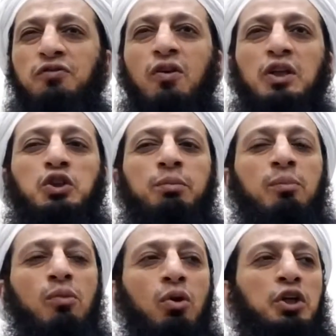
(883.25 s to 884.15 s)
for it to be
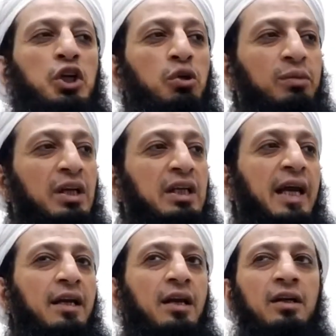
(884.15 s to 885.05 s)
more
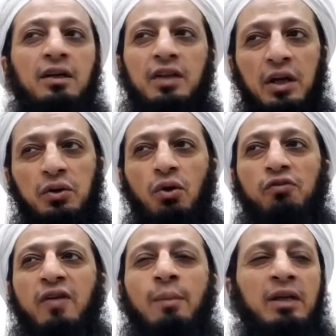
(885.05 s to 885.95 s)
humiliated than
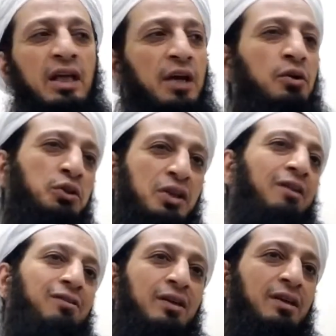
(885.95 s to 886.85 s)
your family and yourself.